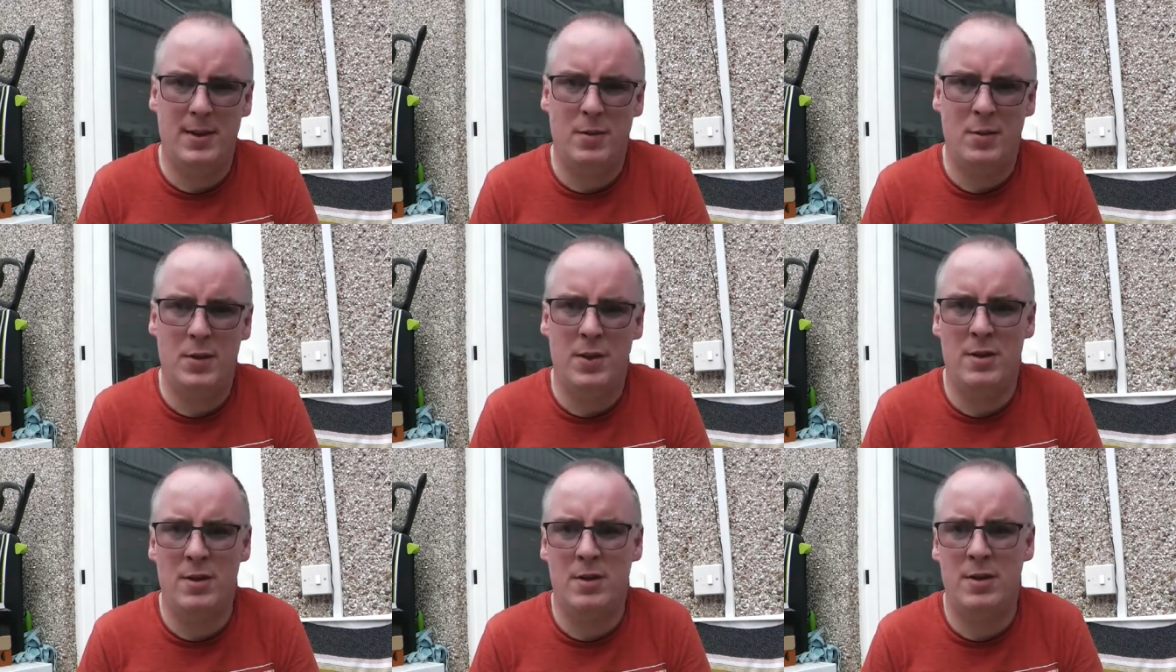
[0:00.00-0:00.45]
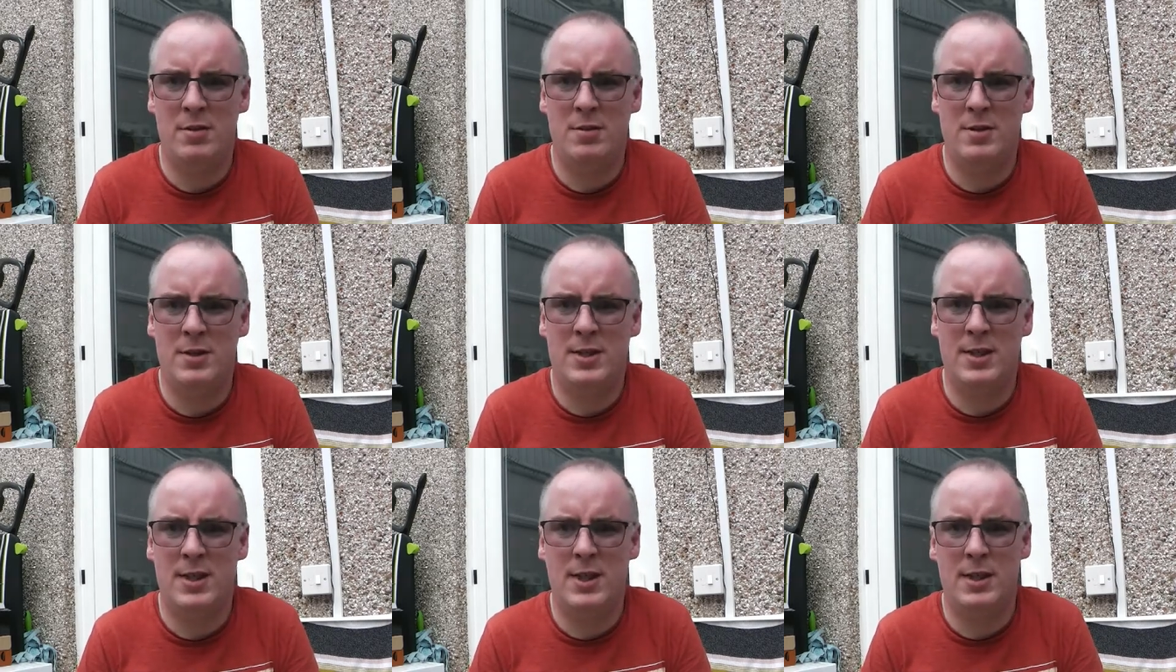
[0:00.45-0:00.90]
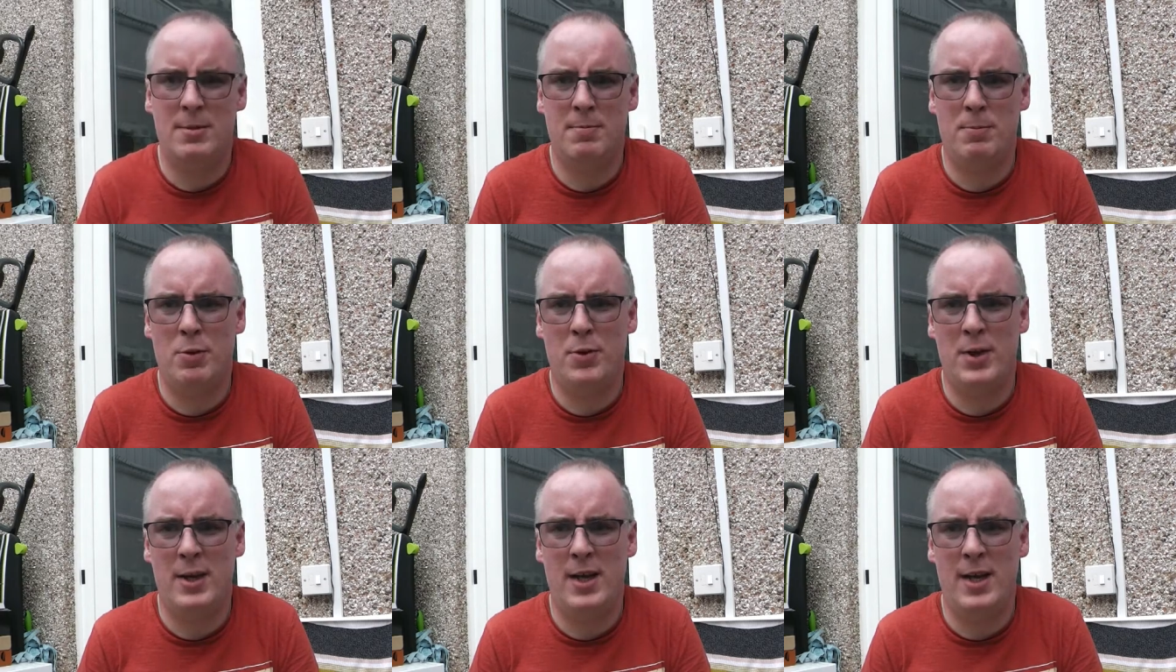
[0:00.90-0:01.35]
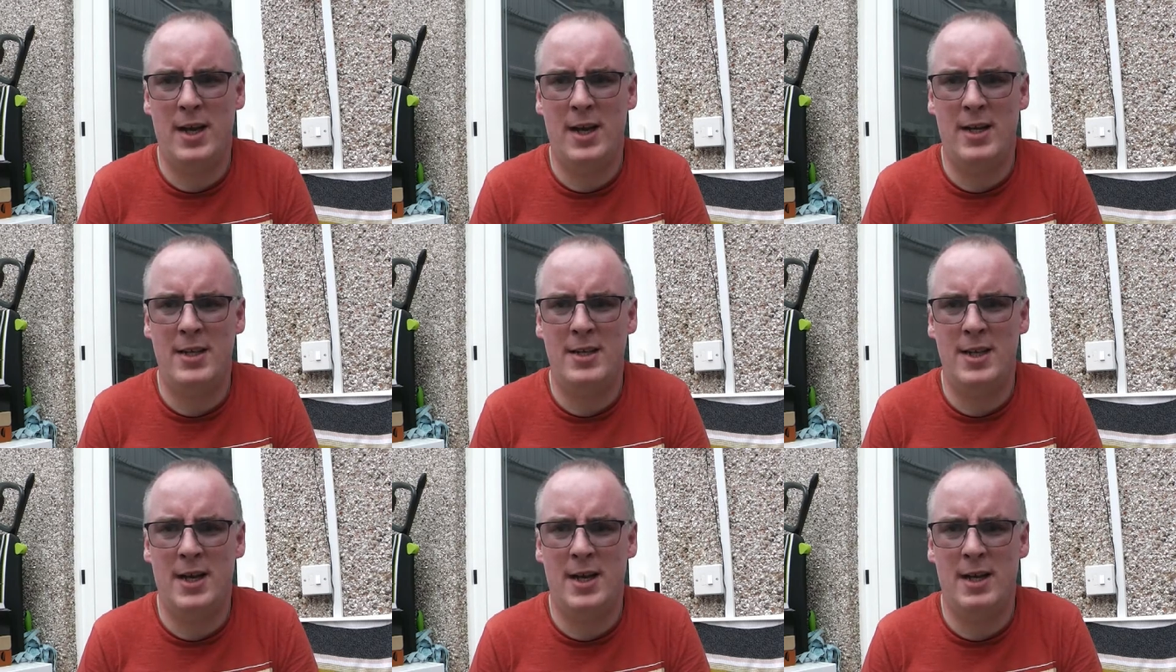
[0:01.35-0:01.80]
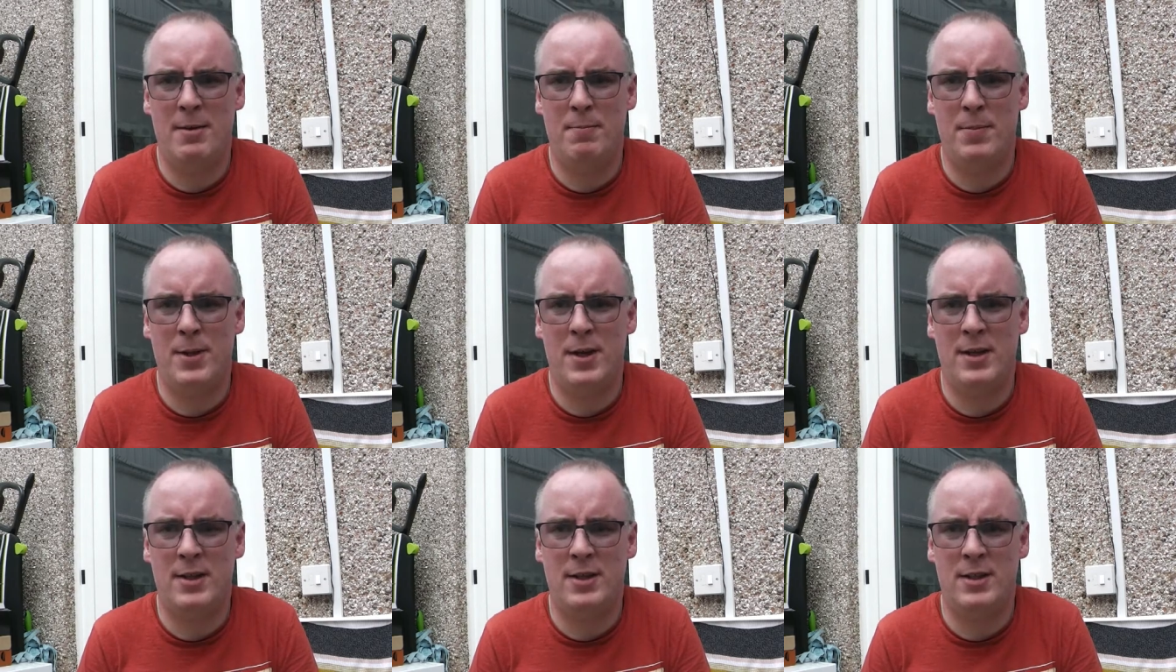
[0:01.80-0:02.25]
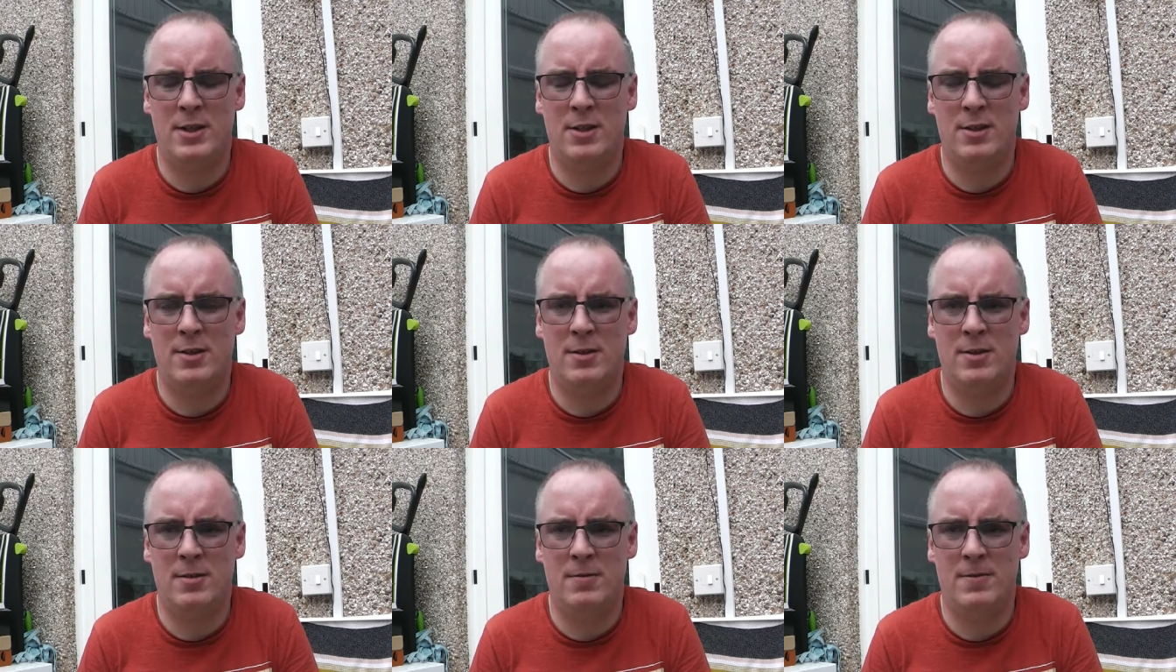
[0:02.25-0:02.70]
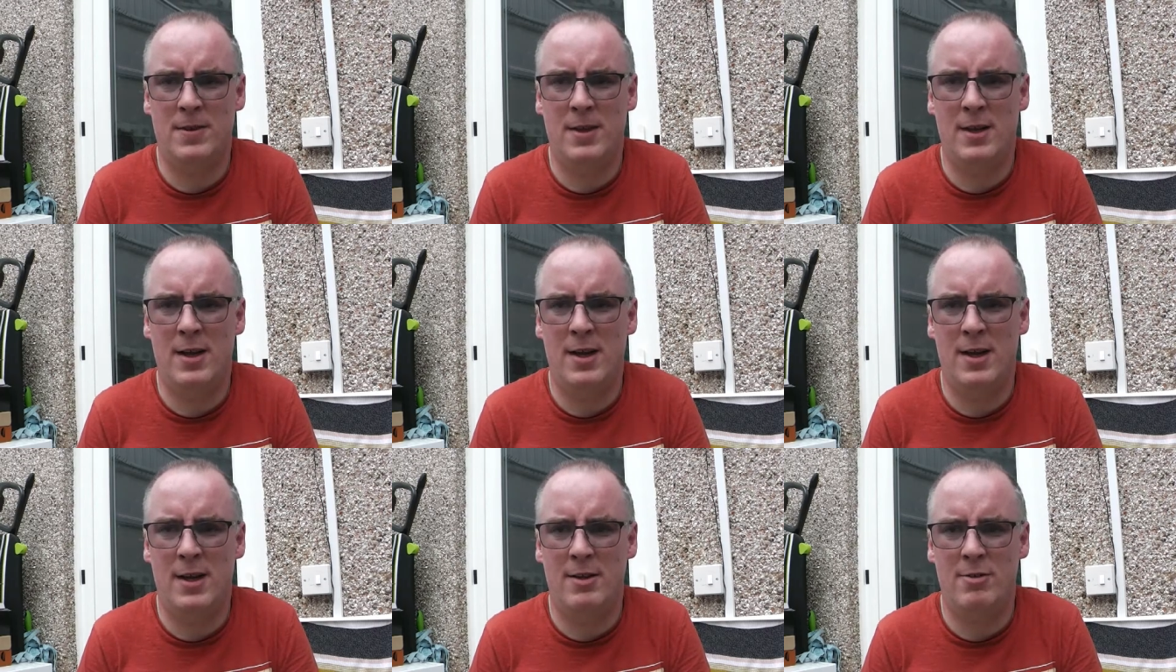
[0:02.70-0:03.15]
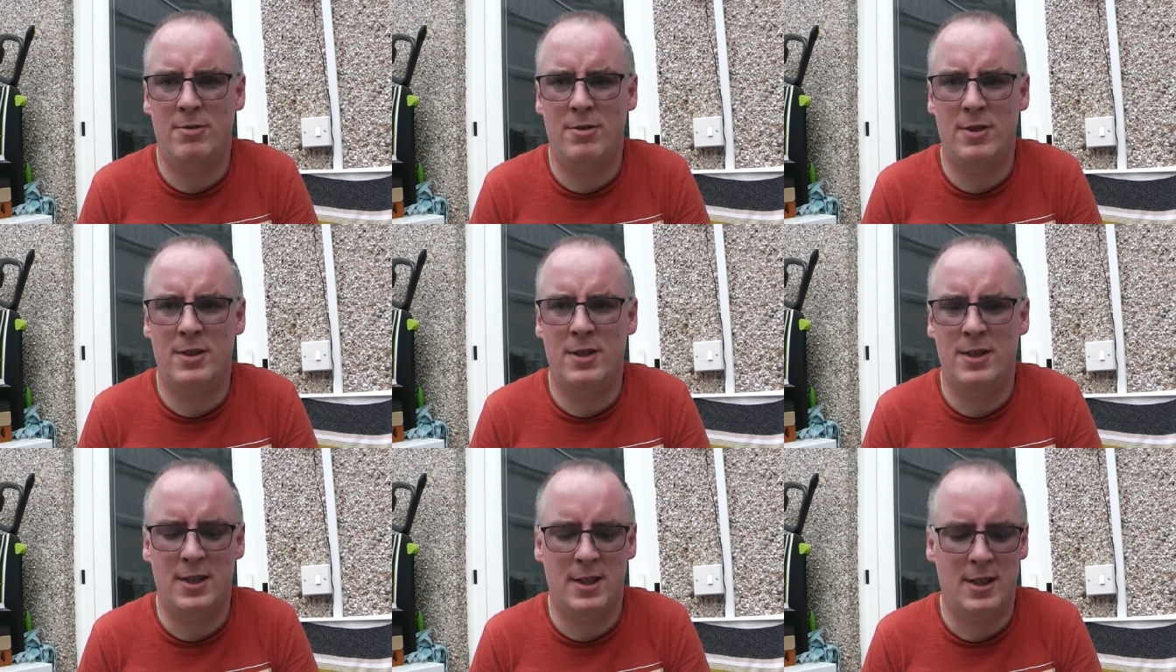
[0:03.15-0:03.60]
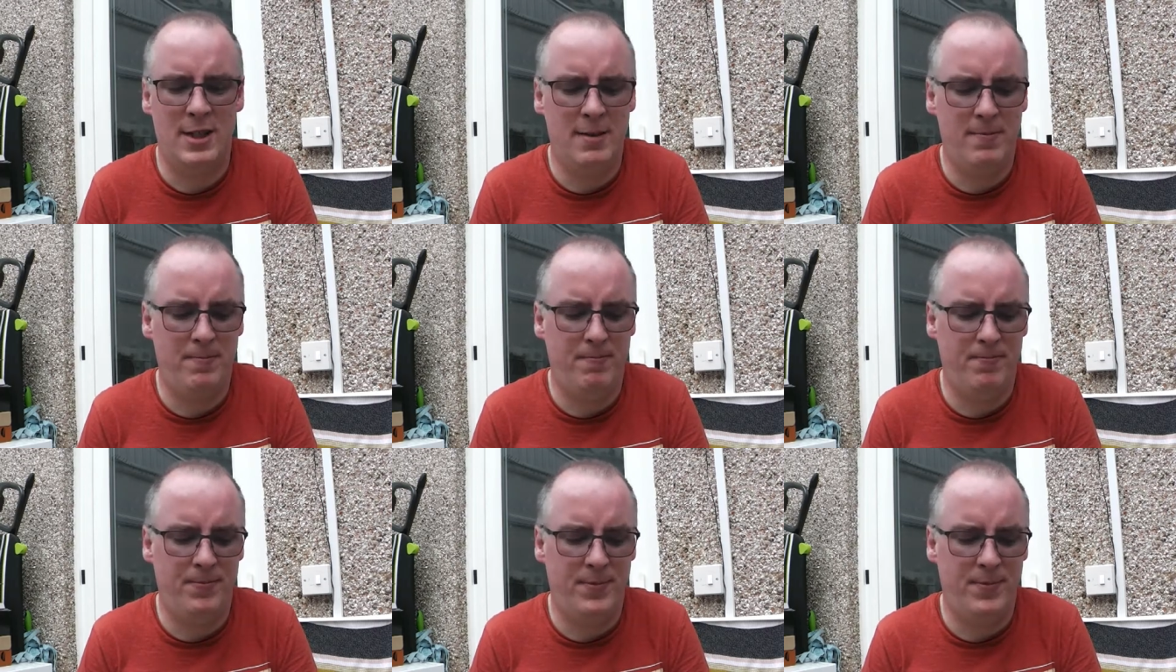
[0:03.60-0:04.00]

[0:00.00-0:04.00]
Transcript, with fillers: We use 6.88 pence of electricity,